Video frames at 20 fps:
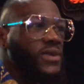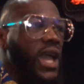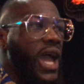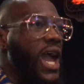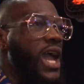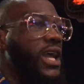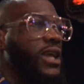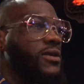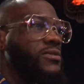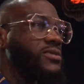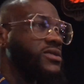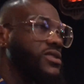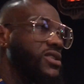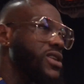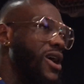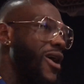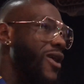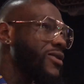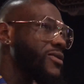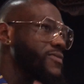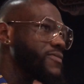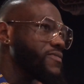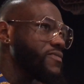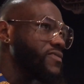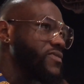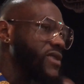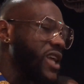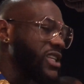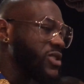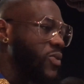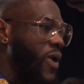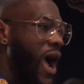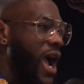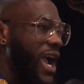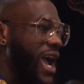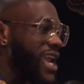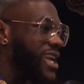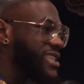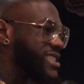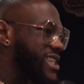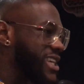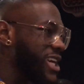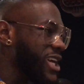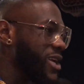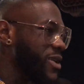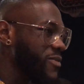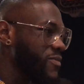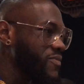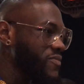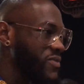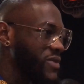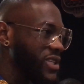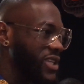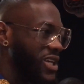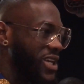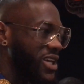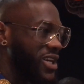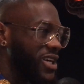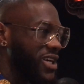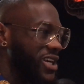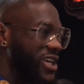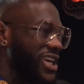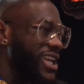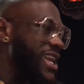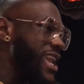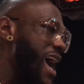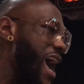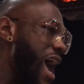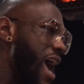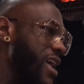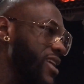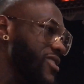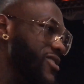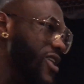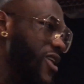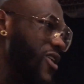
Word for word: hey, you know, that's why I got a team uh -huh. you know, in line, you